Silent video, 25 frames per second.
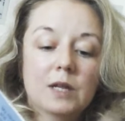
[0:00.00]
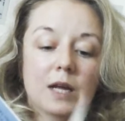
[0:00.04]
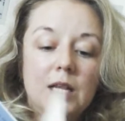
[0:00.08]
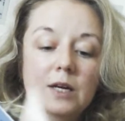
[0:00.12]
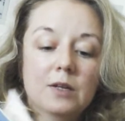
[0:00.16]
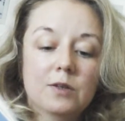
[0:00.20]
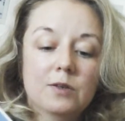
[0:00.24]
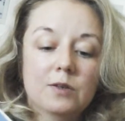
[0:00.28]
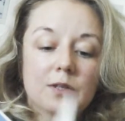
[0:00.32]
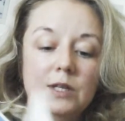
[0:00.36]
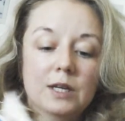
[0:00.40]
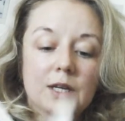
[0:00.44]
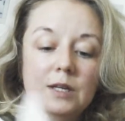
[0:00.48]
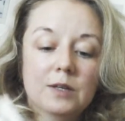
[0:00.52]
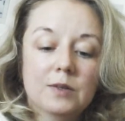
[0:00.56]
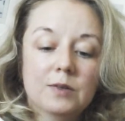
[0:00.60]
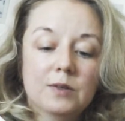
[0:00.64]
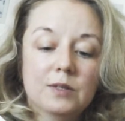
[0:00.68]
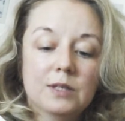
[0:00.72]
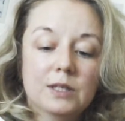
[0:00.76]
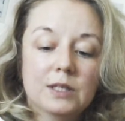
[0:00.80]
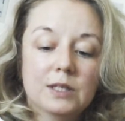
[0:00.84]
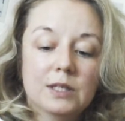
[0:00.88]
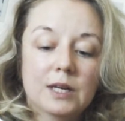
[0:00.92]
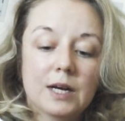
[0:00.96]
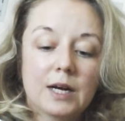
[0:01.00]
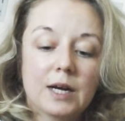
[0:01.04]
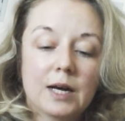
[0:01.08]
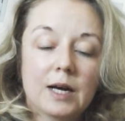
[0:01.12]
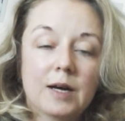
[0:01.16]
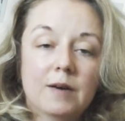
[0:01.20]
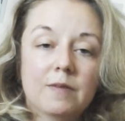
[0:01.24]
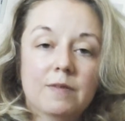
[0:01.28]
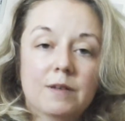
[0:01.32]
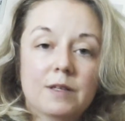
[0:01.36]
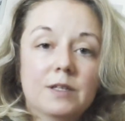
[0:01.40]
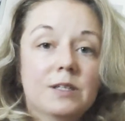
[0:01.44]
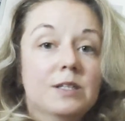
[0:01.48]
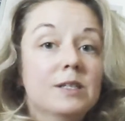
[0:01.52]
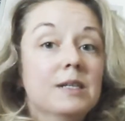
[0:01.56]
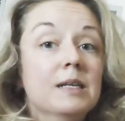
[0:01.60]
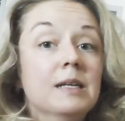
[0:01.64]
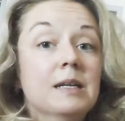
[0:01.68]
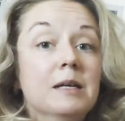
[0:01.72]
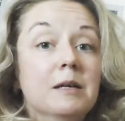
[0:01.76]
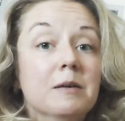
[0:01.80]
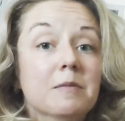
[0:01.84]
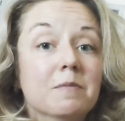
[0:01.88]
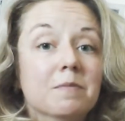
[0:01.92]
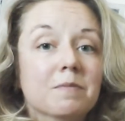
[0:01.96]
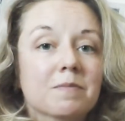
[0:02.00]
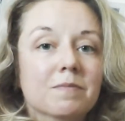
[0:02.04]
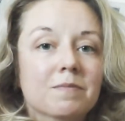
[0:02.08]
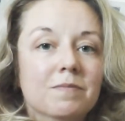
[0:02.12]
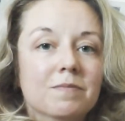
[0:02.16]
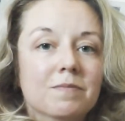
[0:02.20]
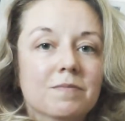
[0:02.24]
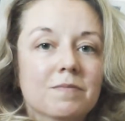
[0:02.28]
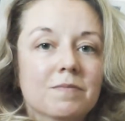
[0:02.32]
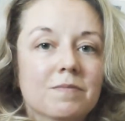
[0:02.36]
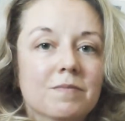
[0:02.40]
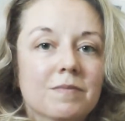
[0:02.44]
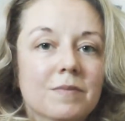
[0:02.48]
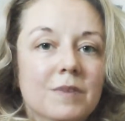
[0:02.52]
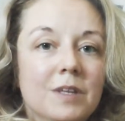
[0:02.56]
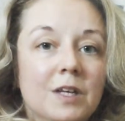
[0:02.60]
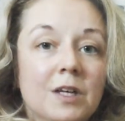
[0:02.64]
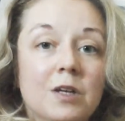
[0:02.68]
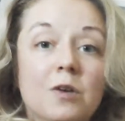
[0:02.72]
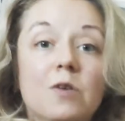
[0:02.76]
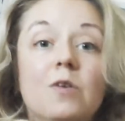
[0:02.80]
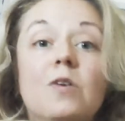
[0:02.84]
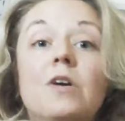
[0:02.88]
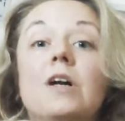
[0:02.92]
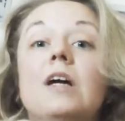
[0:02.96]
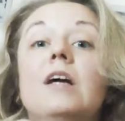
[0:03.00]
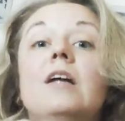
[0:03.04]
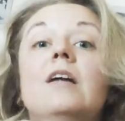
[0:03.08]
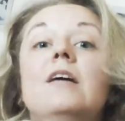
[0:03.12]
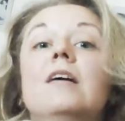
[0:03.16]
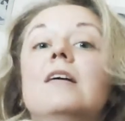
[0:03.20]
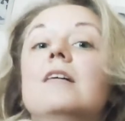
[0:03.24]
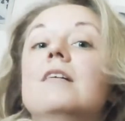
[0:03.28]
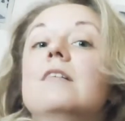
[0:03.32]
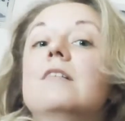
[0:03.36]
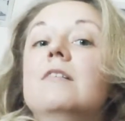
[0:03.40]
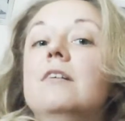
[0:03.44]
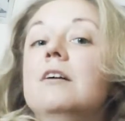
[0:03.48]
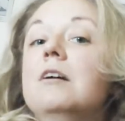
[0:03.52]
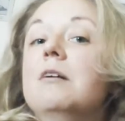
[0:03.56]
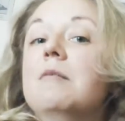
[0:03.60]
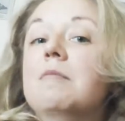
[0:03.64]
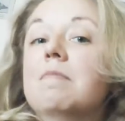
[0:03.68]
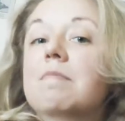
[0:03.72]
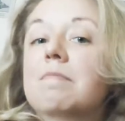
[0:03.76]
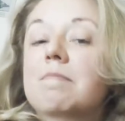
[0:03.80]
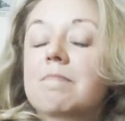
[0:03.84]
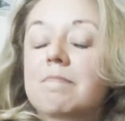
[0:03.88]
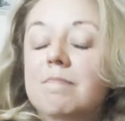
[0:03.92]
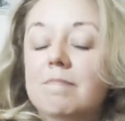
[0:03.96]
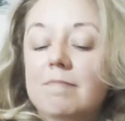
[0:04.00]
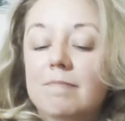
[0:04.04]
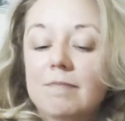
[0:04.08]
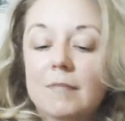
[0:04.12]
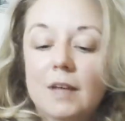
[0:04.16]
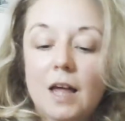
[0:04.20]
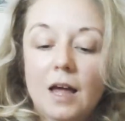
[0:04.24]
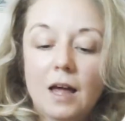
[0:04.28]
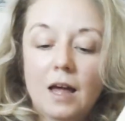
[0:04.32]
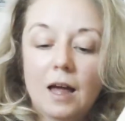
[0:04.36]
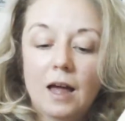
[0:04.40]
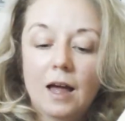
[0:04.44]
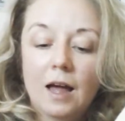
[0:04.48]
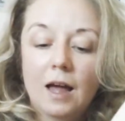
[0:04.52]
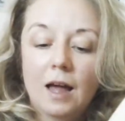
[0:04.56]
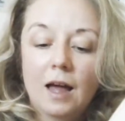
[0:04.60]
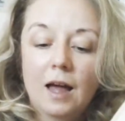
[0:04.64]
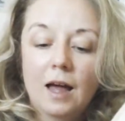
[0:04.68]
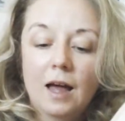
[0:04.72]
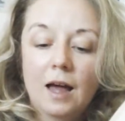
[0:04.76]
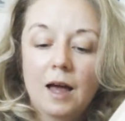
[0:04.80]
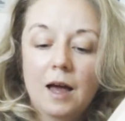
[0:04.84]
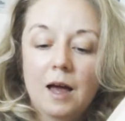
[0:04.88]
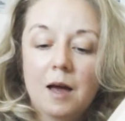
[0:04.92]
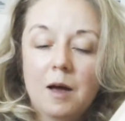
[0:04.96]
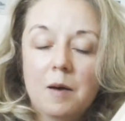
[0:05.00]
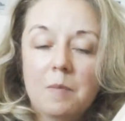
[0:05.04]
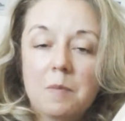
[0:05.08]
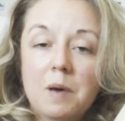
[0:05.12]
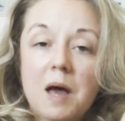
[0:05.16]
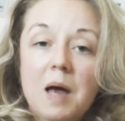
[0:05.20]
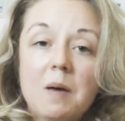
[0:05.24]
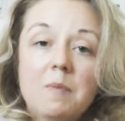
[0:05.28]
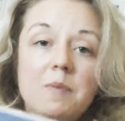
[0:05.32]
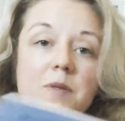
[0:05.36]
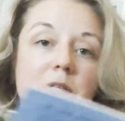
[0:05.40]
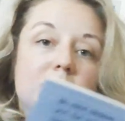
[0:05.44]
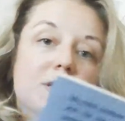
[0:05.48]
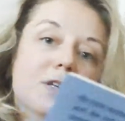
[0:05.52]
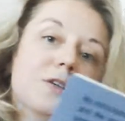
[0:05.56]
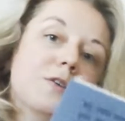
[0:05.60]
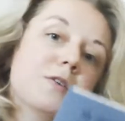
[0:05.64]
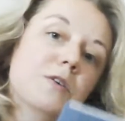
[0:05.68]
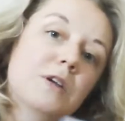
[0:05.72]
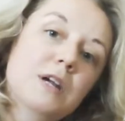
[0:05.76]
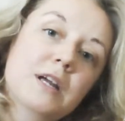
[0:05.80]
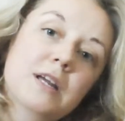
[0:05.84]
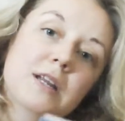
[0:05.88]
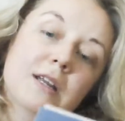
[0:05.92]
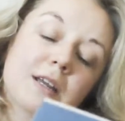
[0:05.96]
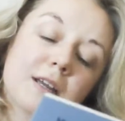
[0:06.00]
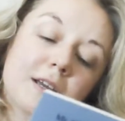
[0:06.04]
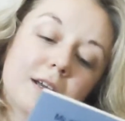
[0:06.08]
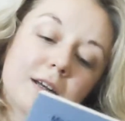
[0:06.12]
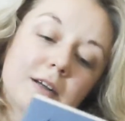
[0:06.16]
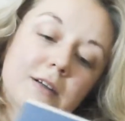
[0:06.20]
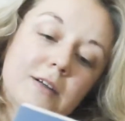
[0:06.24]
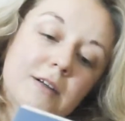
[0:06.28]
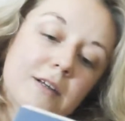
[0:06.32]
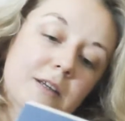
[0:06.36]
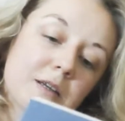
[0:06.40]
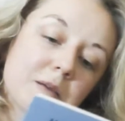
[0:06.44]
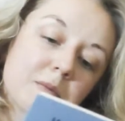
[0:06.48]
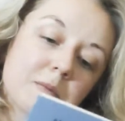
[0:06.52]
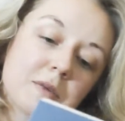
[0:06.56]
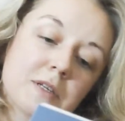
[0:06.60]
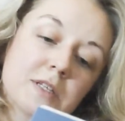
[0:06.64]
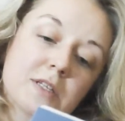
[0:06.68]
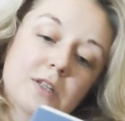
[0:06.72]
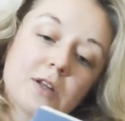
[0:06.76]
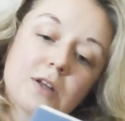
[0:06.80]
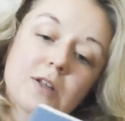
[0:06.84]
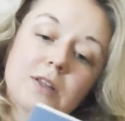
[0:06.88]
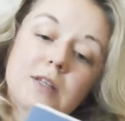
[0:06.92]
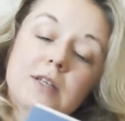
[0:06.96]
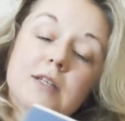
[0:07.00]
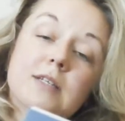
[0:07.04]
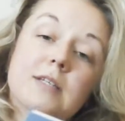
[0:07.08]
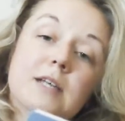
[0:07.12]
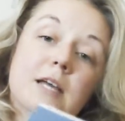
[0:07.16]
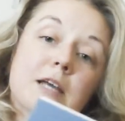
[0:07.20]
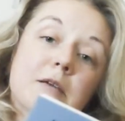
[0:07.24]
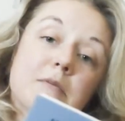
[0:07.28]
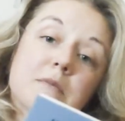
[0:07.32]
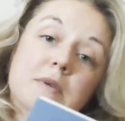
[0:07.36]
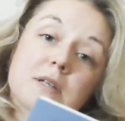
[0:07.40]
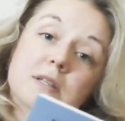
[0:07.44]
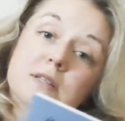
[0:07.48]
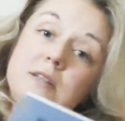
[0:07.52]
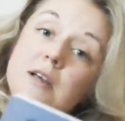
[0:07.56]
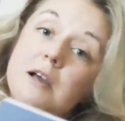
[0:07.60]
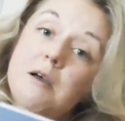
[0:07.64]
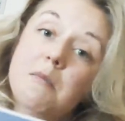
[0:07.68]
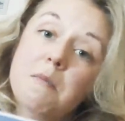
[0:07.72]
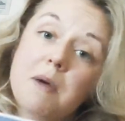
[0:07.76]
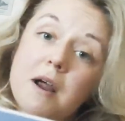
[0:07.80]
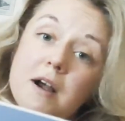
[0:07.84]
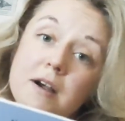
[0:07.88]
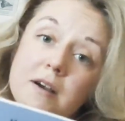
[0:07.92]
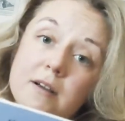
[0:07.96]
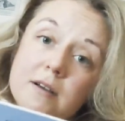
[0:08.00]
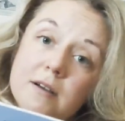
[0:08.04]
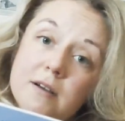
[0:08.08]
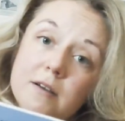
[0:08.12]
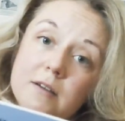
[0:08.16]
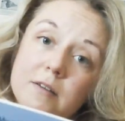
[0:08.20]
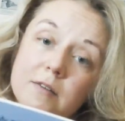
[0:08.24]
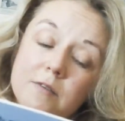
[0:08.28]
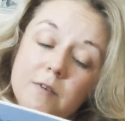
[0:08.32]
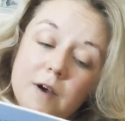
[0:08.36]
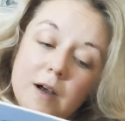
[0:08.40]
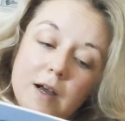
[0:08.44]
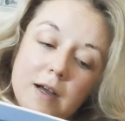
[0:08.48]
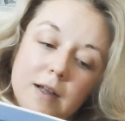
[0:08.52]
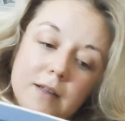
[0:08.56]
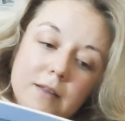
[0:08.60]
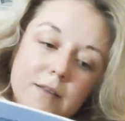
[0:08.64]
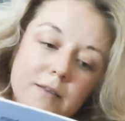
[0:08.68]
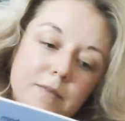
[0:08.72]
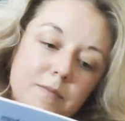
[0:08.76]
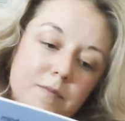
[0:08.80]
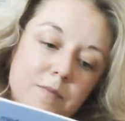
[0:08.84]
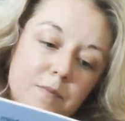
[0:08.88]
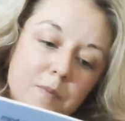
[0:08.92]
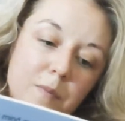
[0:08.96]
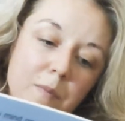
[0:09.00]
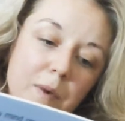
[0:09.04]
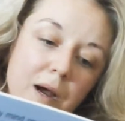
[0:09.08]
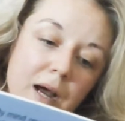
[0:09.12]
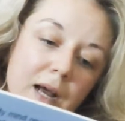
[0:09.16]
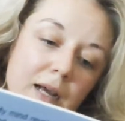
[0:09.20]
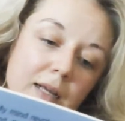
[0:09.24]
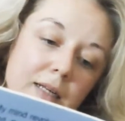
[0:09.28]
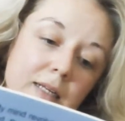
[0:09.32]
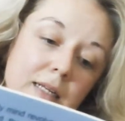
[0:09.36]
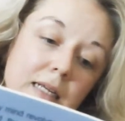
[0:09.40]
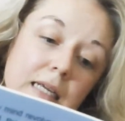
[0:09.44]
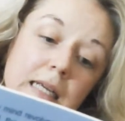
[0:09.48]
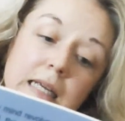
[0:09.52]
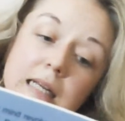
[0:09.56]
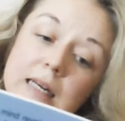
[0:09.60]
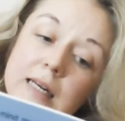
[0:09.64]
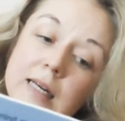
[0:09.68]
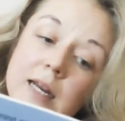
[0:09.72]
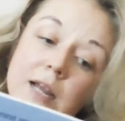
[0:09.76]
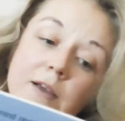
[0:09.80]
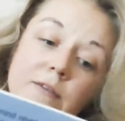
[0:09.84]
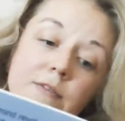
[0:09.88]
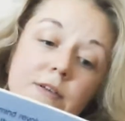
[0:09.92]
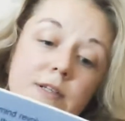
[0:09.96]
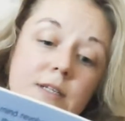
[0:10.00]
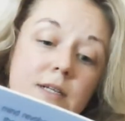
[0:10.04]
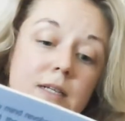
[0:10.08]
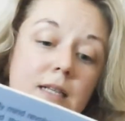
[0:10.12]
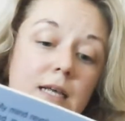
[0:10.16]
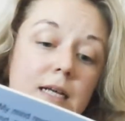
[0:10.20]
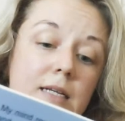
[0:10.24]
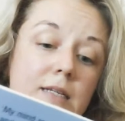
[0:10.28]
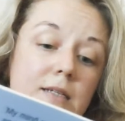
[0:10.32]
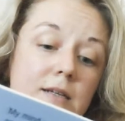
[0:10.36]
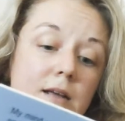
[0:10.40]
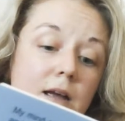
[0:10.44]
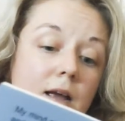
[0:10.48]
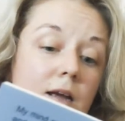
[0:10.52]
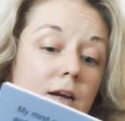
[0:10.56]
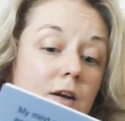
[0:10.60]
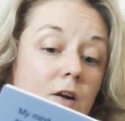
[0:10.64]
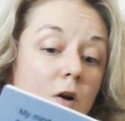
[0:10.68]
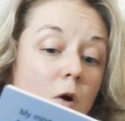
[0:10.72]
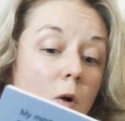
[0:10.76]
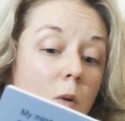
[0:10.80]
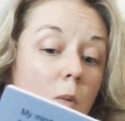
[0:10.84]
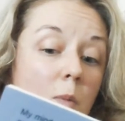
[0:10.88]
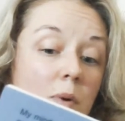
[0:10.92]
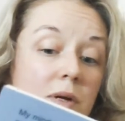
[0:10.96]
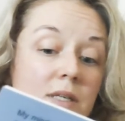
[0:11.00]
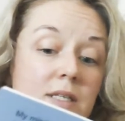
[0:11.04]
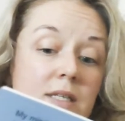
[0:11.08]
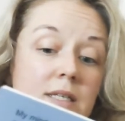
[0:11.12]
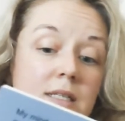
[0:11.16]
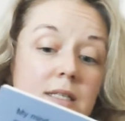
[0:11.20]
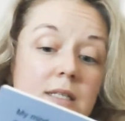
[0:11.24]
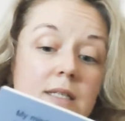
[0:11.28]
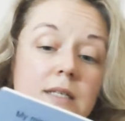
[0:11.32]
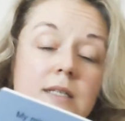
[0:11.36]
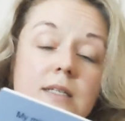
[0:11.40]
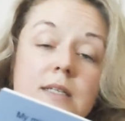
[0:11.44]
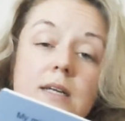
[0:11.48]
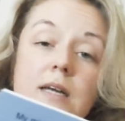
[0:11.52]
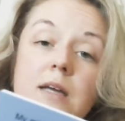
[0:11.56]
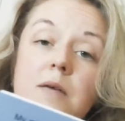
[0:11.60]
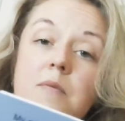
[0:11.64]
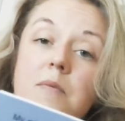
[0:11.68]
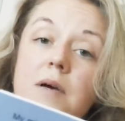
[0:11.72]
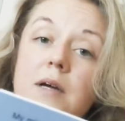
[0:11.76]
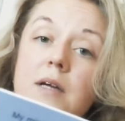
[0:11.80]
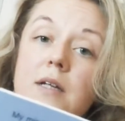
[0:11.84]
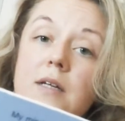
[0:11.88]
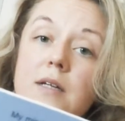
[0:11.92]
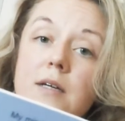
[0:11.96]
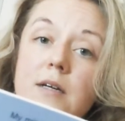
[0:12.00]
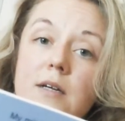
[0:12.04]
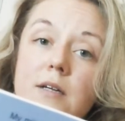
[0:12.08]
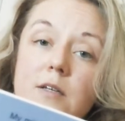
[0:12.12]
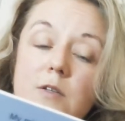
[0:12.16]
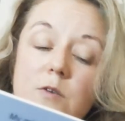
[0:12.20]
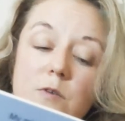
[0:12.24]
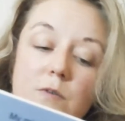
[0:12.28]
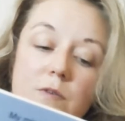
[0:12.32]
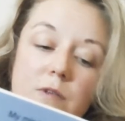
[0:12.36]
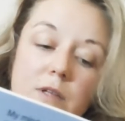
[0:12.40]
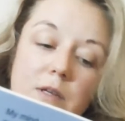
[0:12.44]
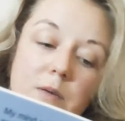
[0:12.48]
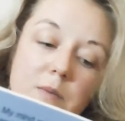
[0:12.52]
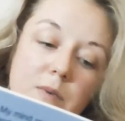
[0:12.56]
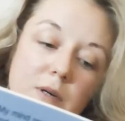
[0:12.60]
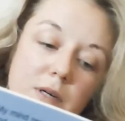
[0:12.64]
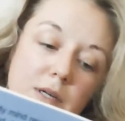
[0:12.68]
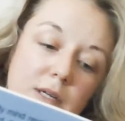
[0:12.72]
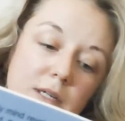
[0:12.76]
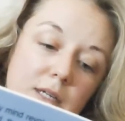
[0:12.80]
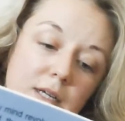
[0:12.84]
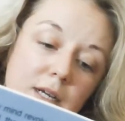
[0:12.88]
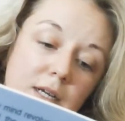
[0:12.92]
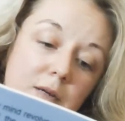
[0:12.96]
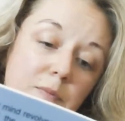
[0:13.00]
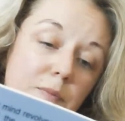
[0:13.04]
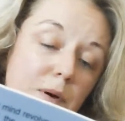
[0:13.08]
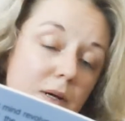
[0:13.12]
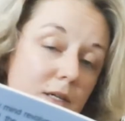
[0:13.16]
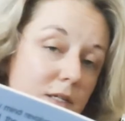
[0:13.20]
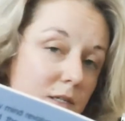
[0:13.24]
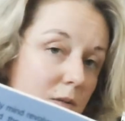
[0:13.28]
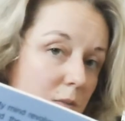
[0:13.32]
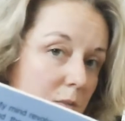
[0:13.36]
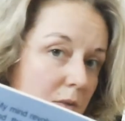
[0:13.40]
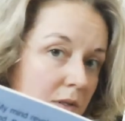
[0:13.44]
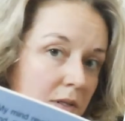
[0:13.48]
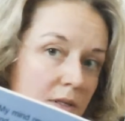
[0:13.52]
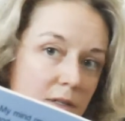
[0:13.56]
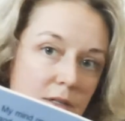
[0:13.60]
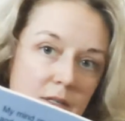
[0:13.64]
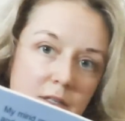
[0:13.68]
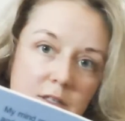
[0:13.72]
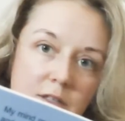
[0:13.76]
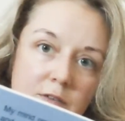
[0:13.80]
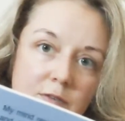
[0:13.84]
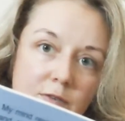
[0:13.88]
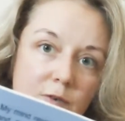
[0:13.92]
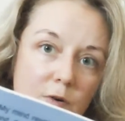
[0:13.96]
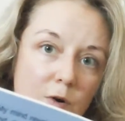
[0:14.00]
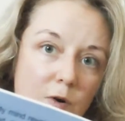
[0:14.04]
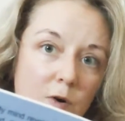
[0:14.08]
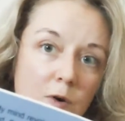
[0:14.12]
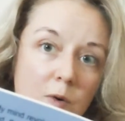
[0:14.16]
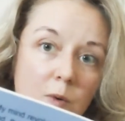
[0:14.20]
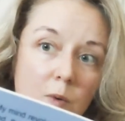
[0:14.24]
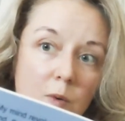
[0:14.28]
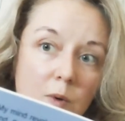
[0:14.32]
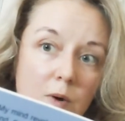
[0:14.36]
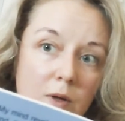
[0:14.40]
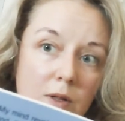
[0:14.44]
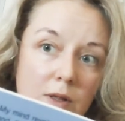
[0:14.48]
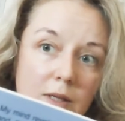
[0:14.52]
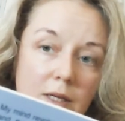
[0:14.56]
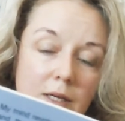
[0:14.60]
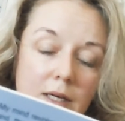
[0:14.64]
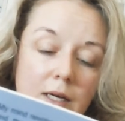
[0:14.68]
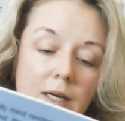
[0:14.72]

like to tell you that I have a dream. The Ukrainian dream. Perhaps the Ukrainian dream is not the same as the American one, but it nevertheless encompasses the same ideas of liberty and possibilities for all,